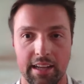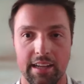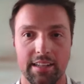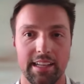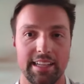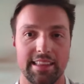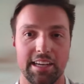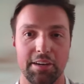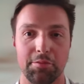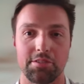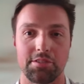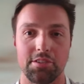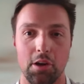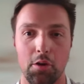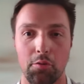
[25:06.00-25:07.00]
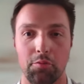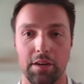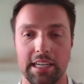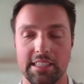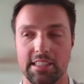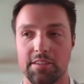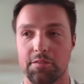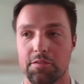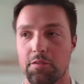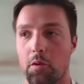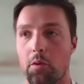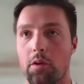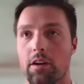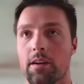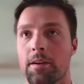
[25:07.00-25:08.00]
Like there was no reason
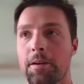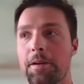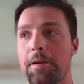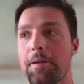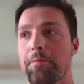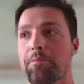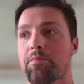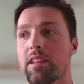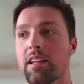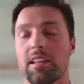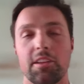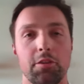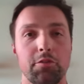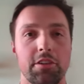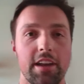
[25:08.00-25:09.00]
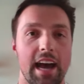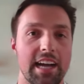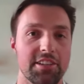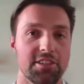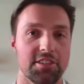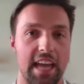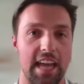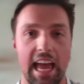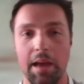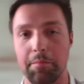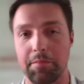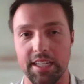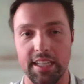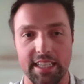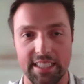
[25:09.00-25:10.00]
for you to not just
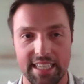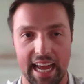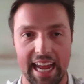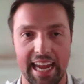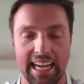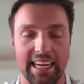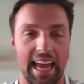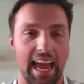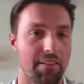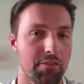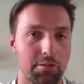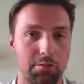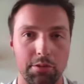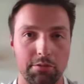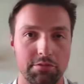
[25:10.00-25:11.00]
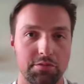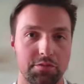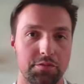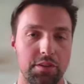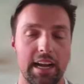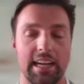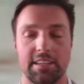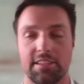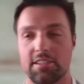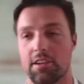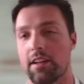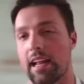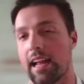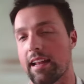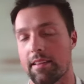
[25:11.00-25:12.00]
empty the tank. Everyone was fresh, so
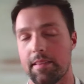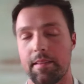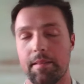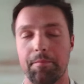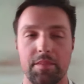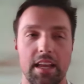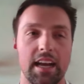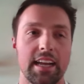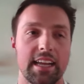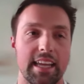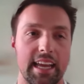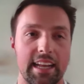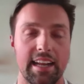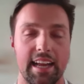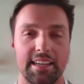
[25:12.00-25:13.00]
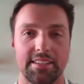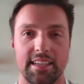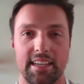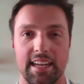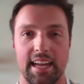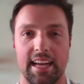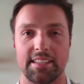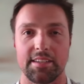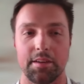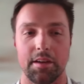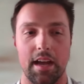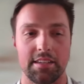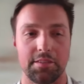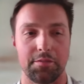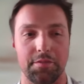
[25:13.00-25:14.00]
that again, as a as a
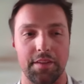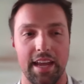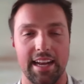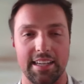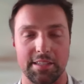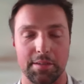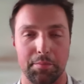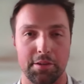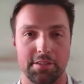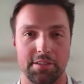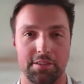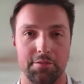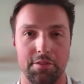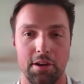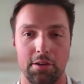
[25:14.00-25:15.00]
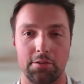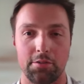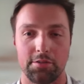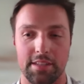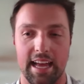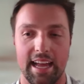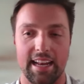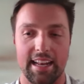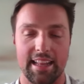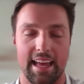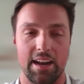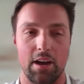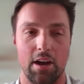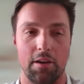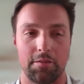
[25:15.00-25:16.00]
as a fan, as a person who knows that that
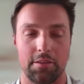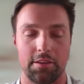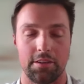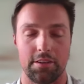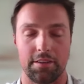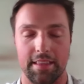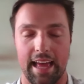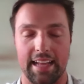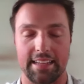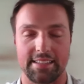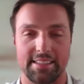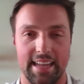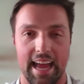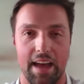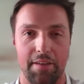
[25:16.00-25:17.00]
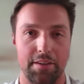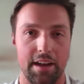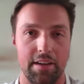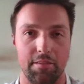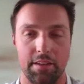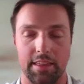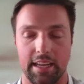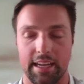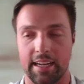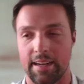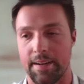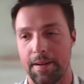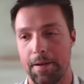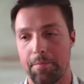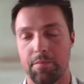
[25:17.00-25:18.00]
off or that staff and everything,
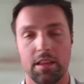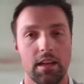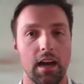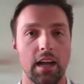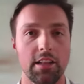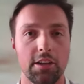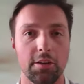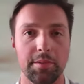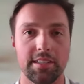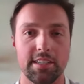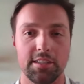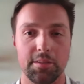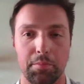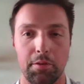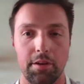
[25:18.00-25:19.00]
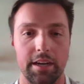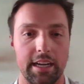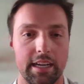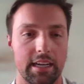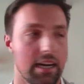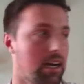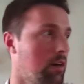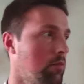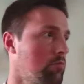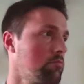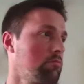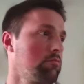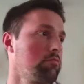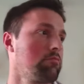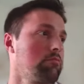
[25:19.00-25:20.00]
a little bit disappointing.
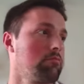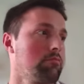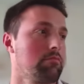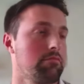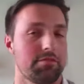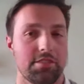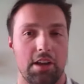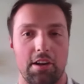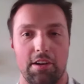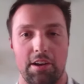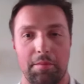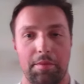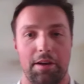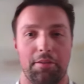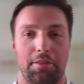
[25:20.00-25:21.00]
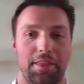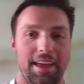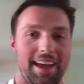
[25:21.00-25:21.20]
Sorry about